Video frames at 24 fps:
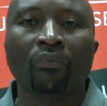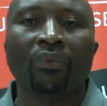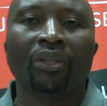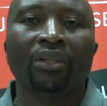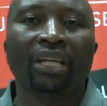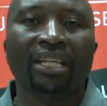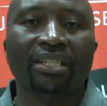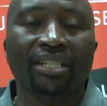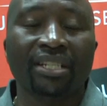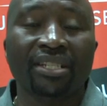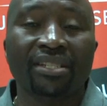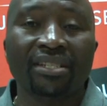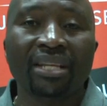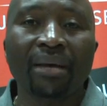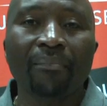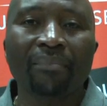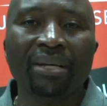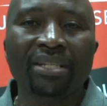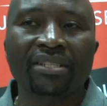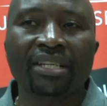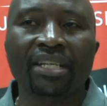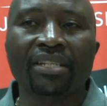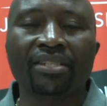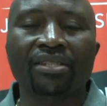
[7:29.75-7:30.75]
That is
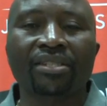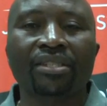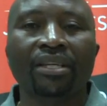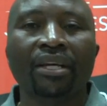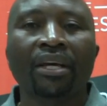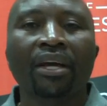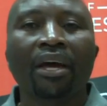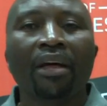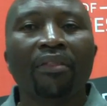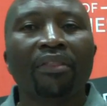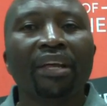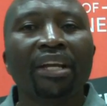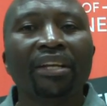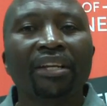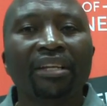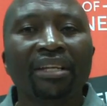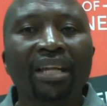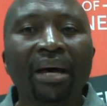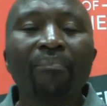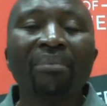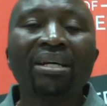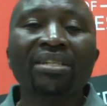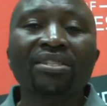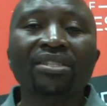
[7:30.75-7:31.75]
number sense. Then
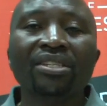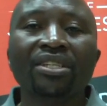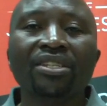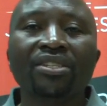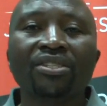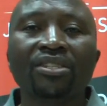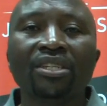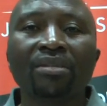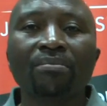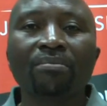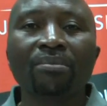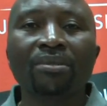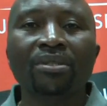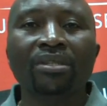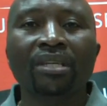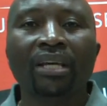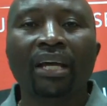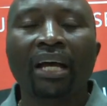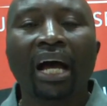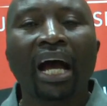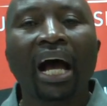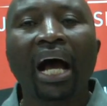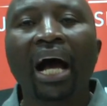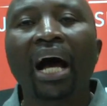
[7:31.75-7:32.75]
number systems
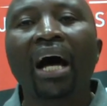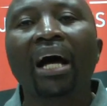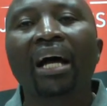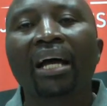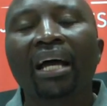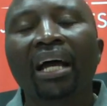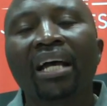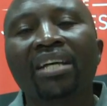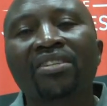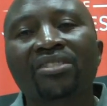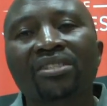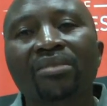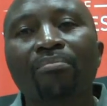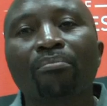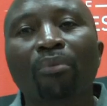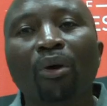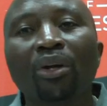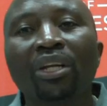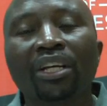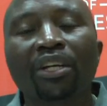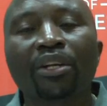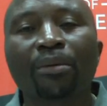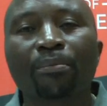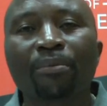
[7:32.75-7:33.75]
are a
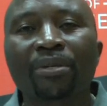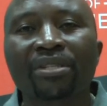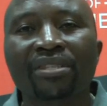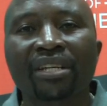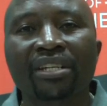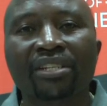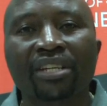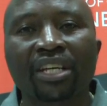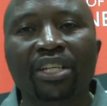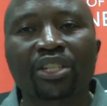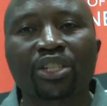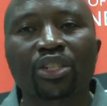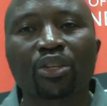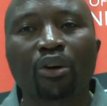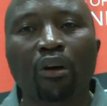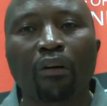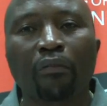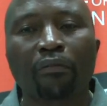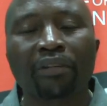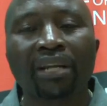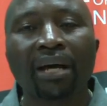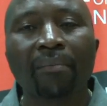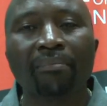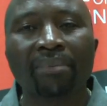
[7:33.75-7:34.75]
symbolic representation
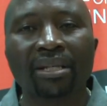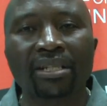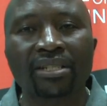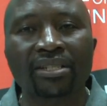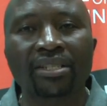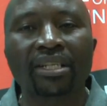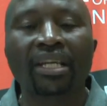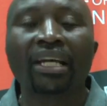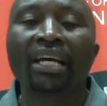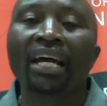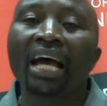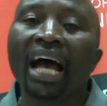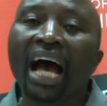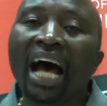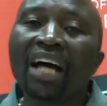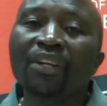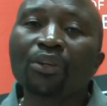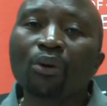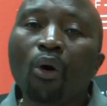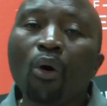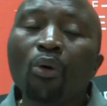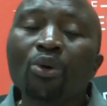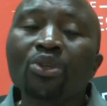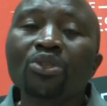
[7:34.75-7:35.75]
of numbers.
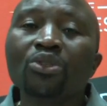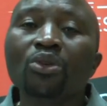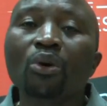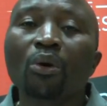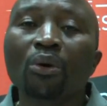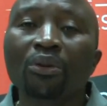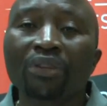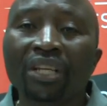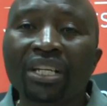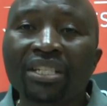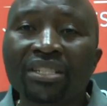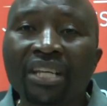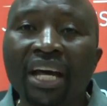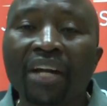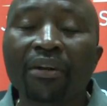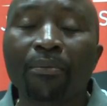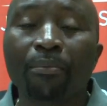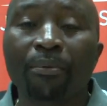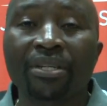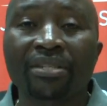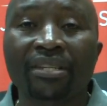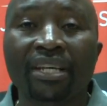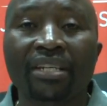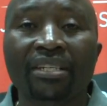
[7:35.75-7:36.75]
And also these are
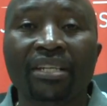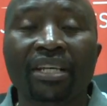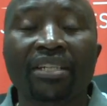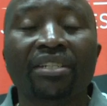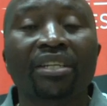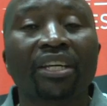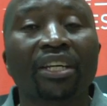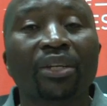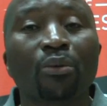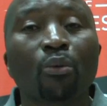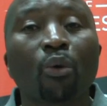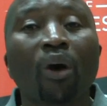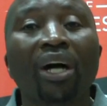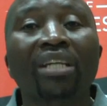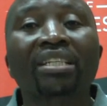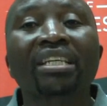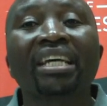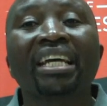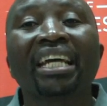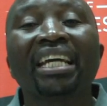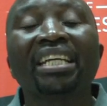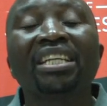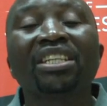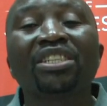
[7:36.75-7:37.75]
represented in what?
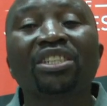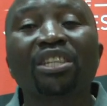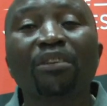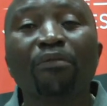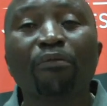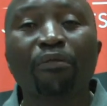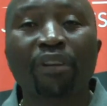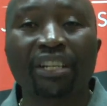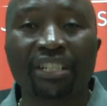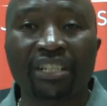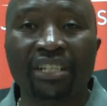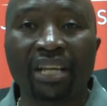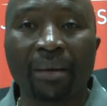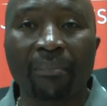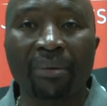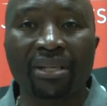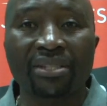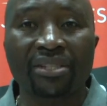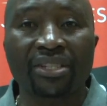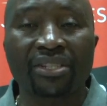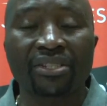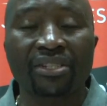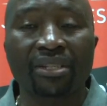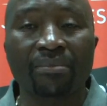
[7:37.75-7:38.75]
In different number
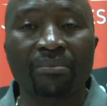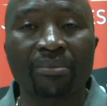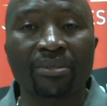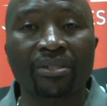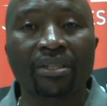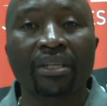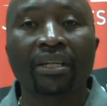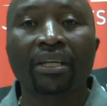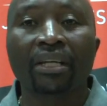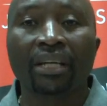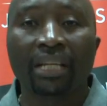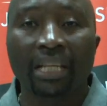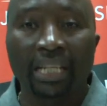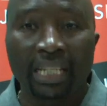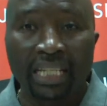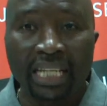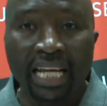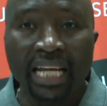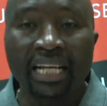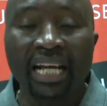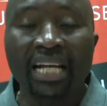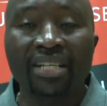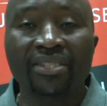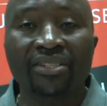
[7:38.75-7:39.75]
systems.
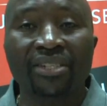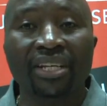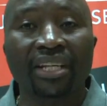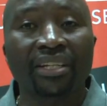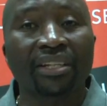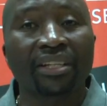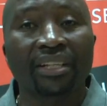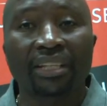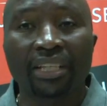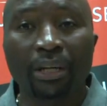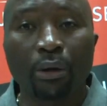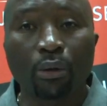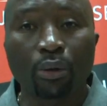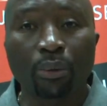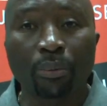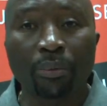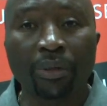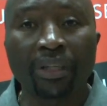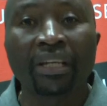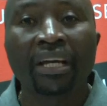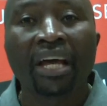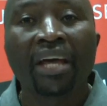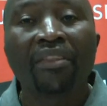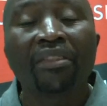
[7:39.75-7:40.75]
Like I said, there will
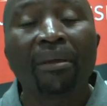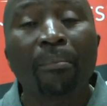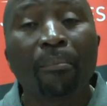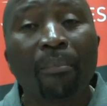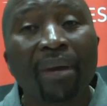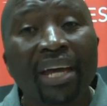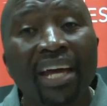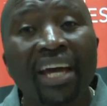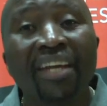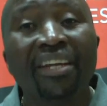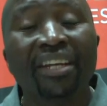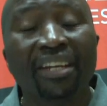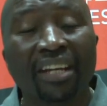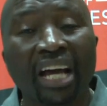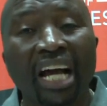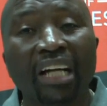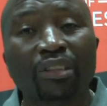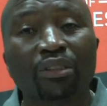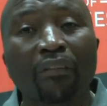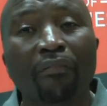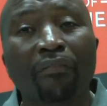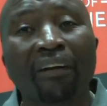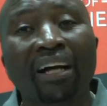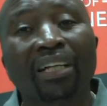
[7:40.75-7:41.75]
be the Mayan, in
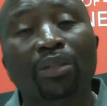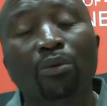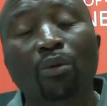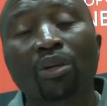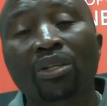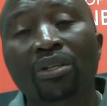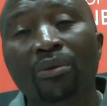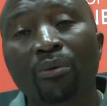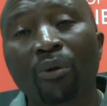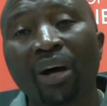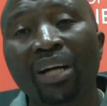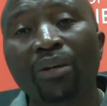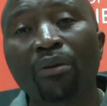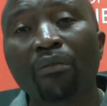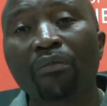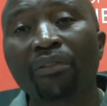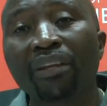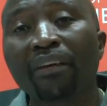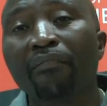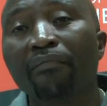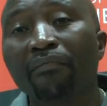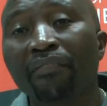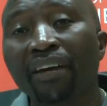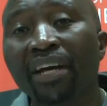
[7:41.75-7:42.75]
actual fact, were one of
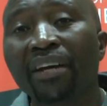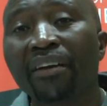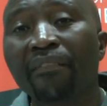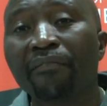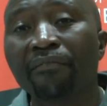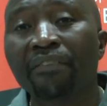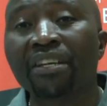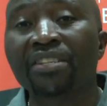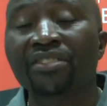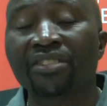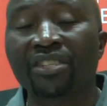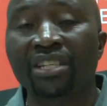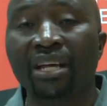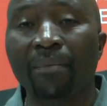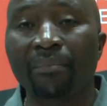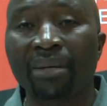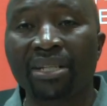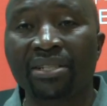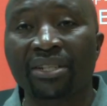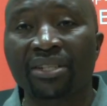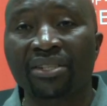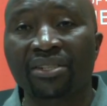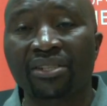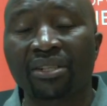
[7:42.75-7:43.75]
the very first number
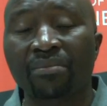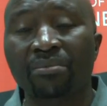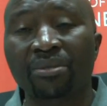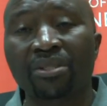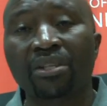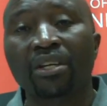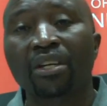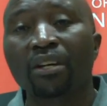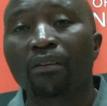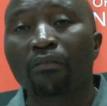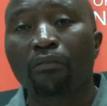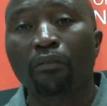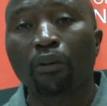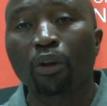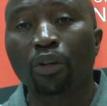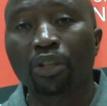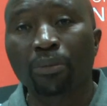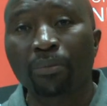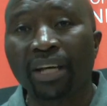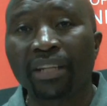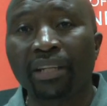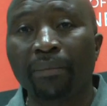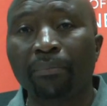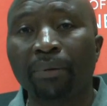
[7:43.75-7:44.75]
systems,
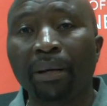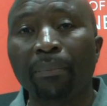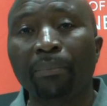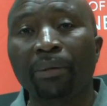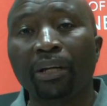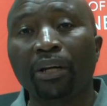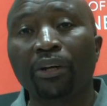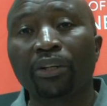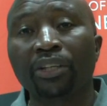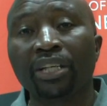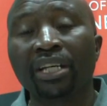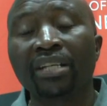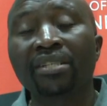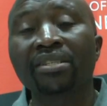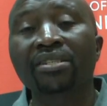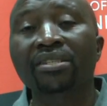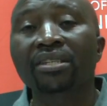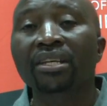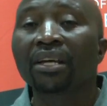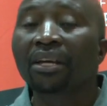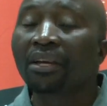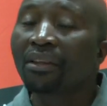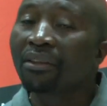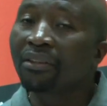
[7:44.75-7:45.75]
followed by the Babylonians,
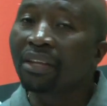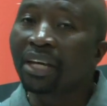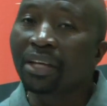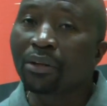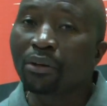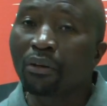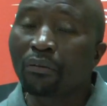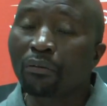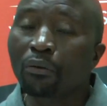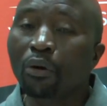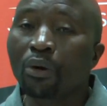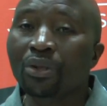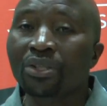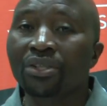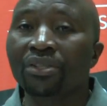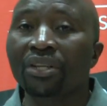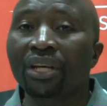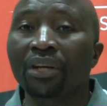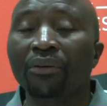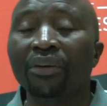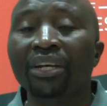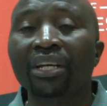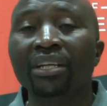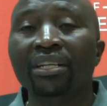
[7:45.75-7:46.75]
then of course the
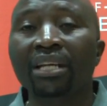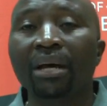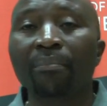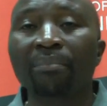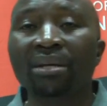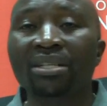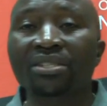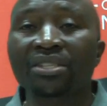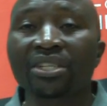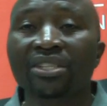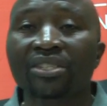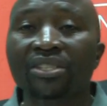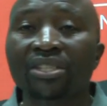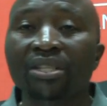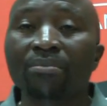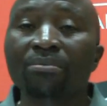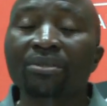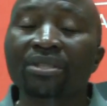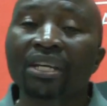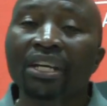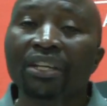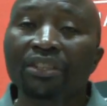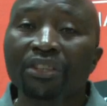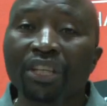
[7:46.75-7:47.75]
Greek number
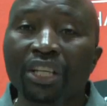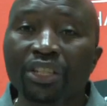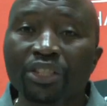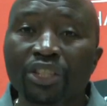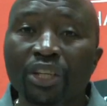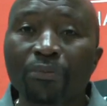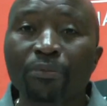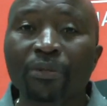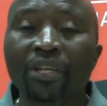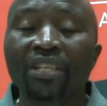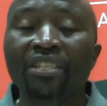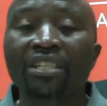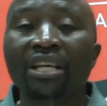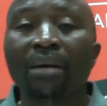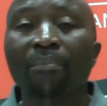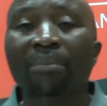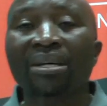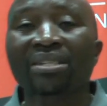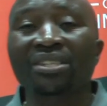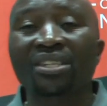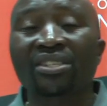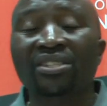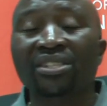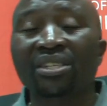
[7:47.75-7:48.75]
systems, the Egyptian
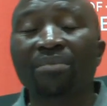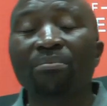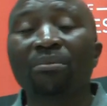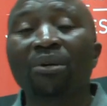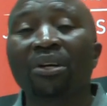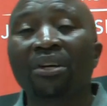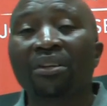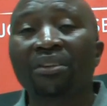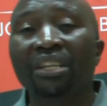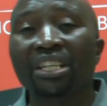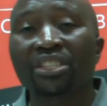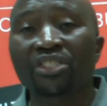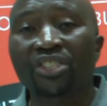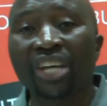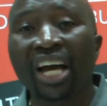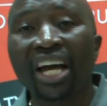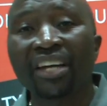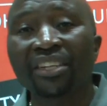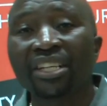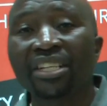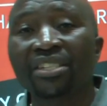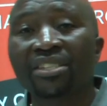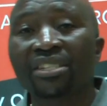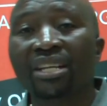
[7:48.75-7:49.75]
number system, the
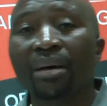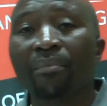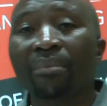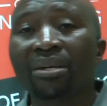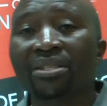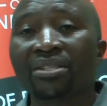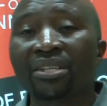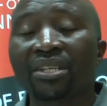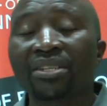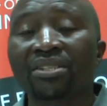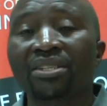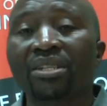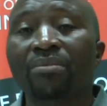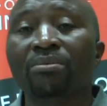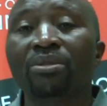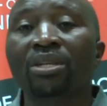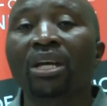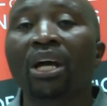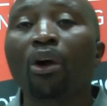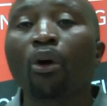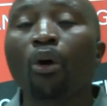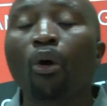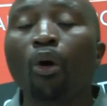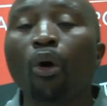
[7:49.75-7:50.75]
Chinese number systems.
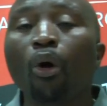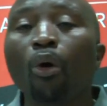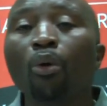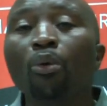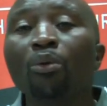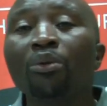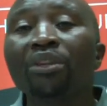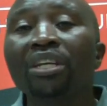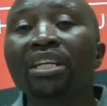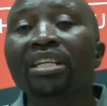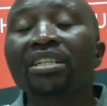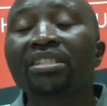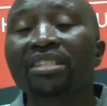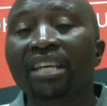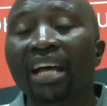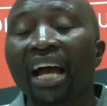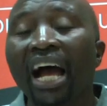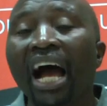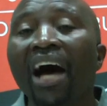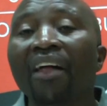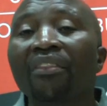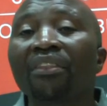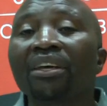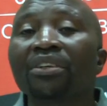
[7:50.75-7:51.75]
All these
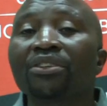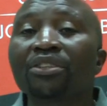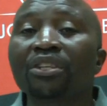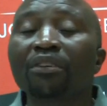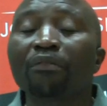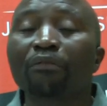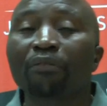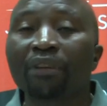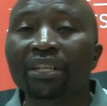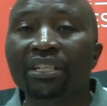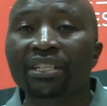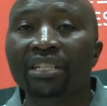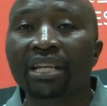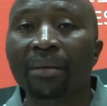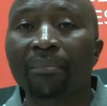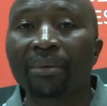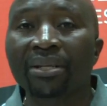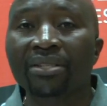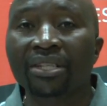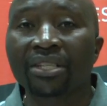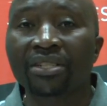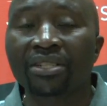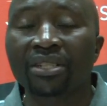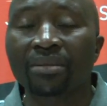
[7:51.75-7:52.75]
are the different number
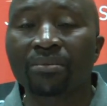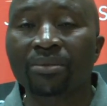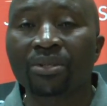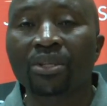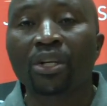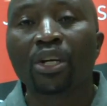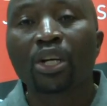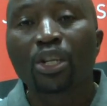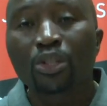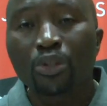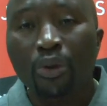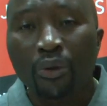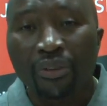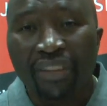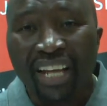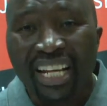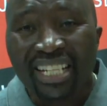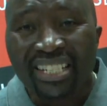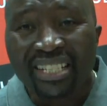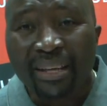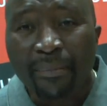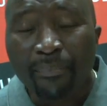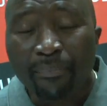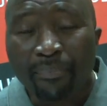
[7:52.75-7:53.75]
systems. So
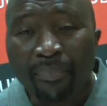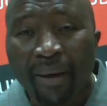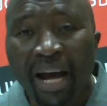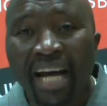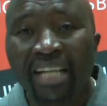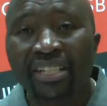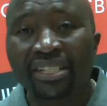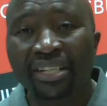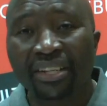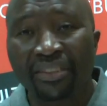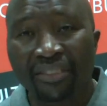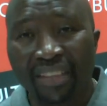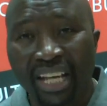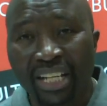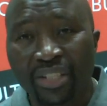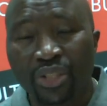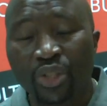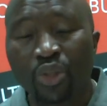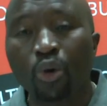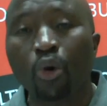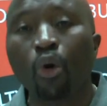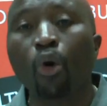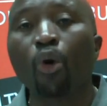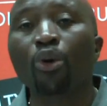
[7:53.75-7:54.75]
that's the part
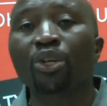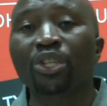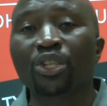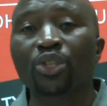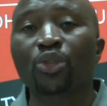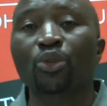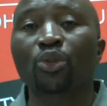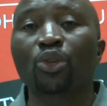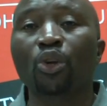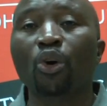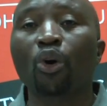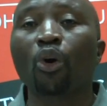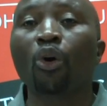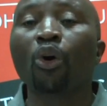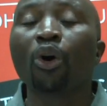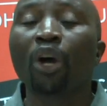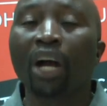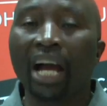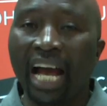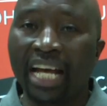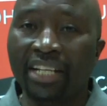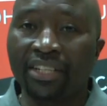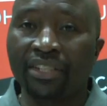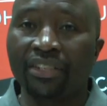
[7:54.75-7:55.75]
that you ought to know
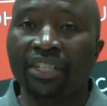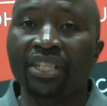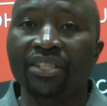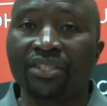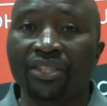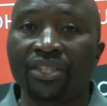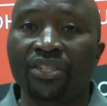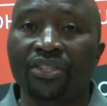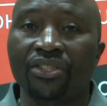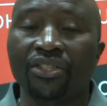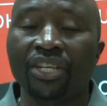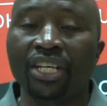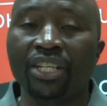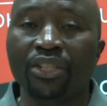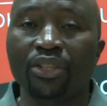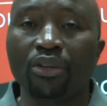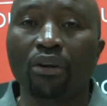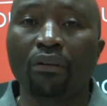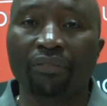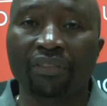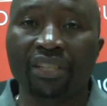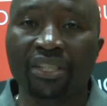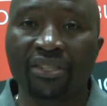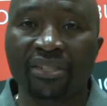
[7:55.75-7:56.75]
at this stage
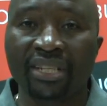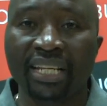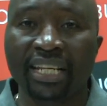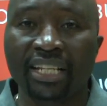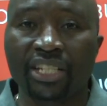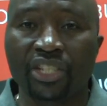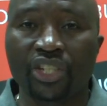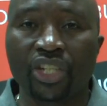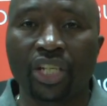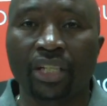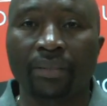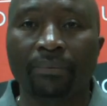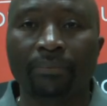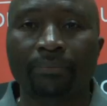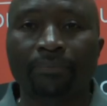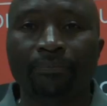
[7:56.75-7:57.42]
of this lecture.